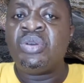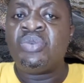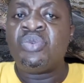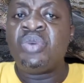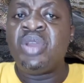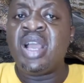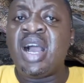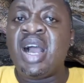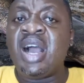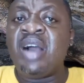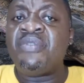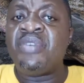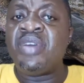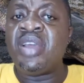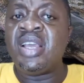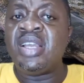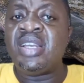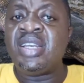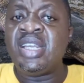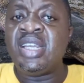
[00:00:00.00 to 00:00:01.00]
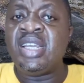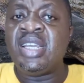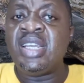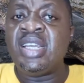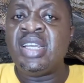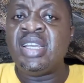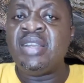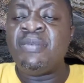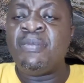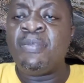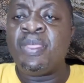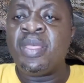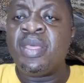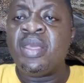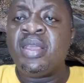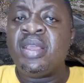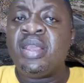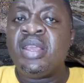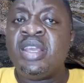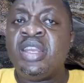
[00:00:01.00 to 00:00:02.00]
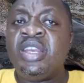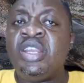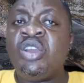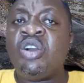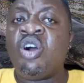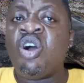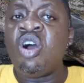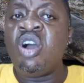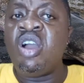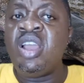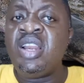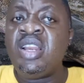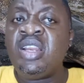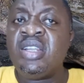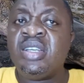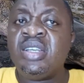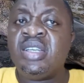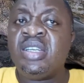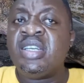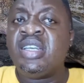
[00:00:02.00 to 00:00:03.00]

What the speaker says: We have the oil,